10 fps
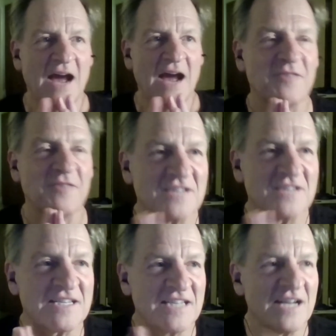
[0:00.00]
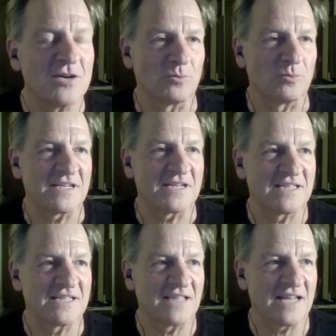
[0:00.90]
I don't think there's a single risk
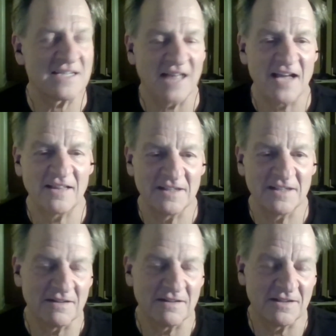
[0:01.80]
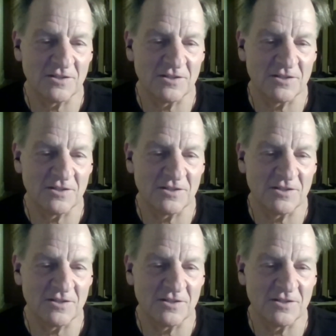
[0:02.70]
it's less likely to